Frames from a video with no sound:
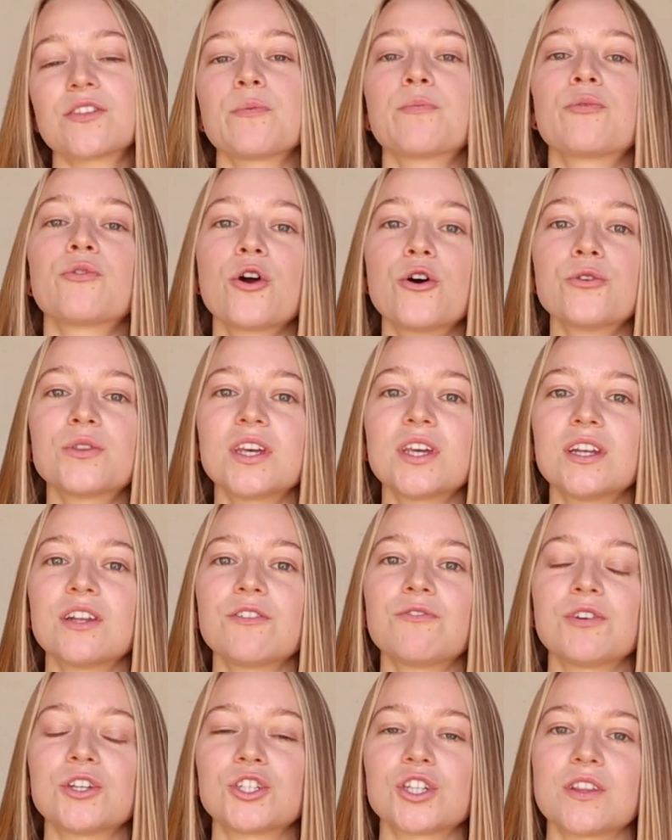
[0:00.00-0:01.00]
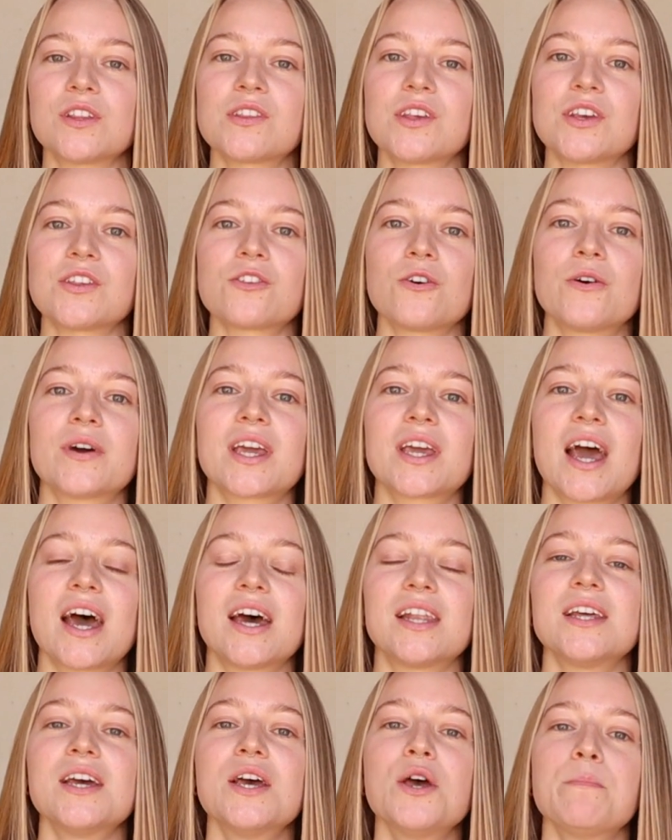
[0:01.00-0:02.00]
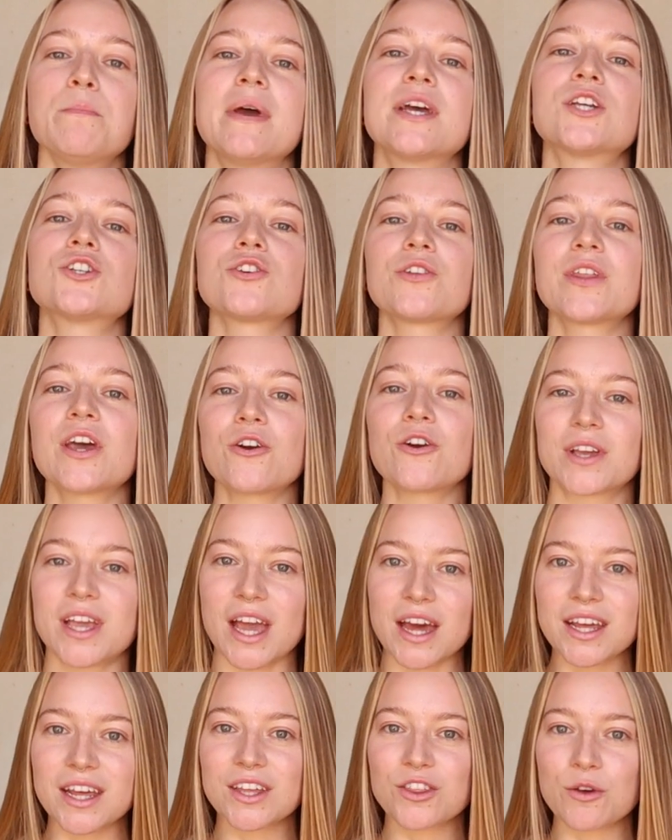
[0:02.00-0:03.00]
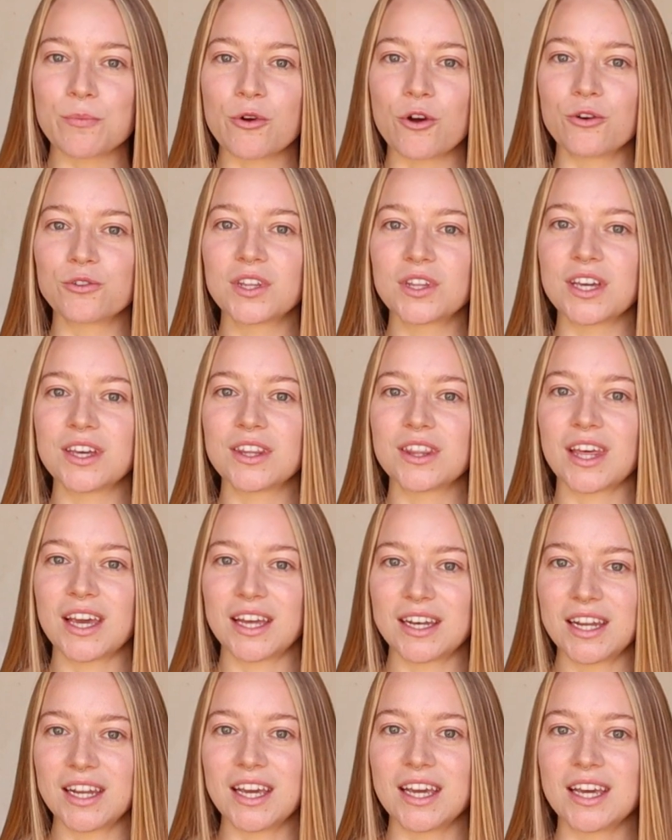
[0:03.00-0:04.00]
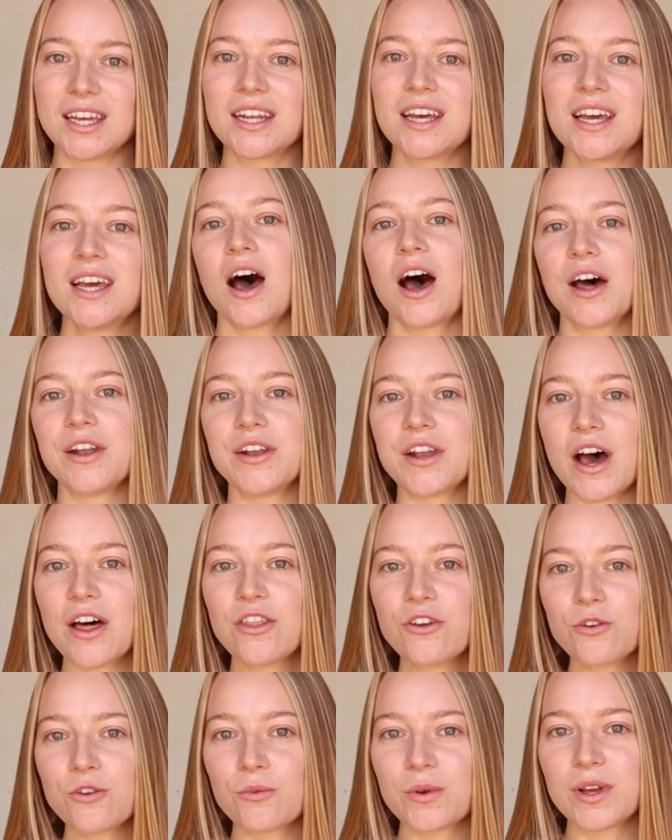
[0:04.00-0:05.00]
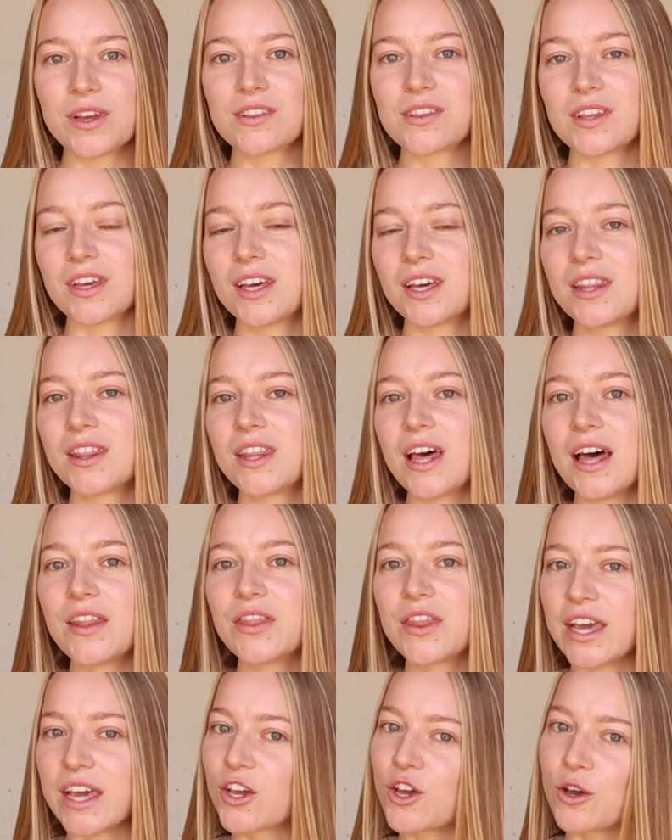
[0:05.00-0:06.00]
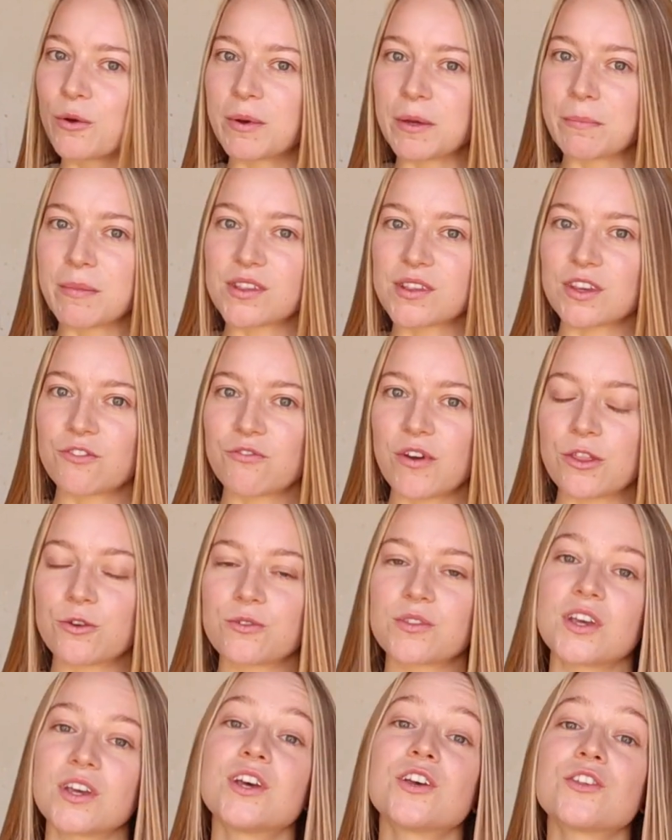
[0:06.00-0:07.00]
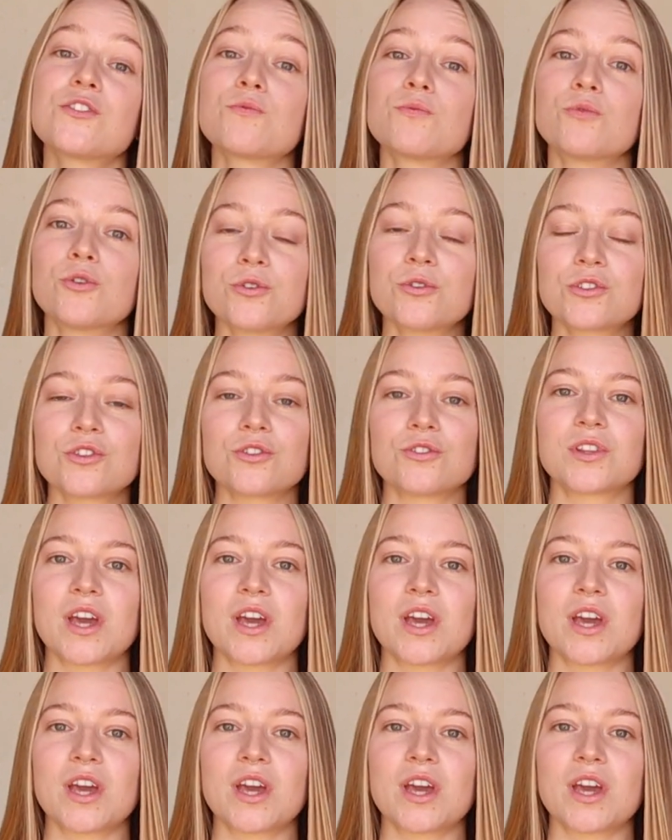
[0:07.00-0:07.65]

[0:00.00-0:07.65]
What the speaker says: a protein deficiency. So again, make sure they are getting the protein they need. Another reason that they could be missing feathers is rooster